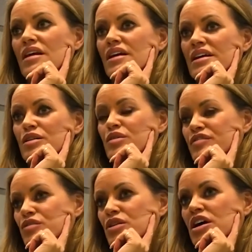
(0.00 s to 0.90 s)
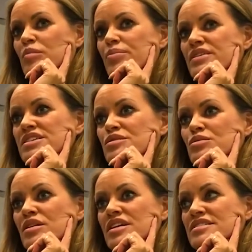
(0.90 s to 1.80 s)
and there were 4 companies who
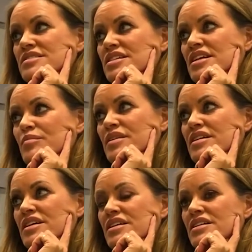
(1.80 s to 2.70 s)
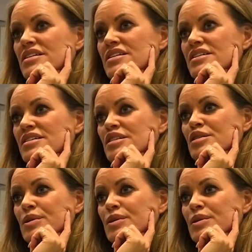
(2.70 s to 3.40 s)
wanted to give me the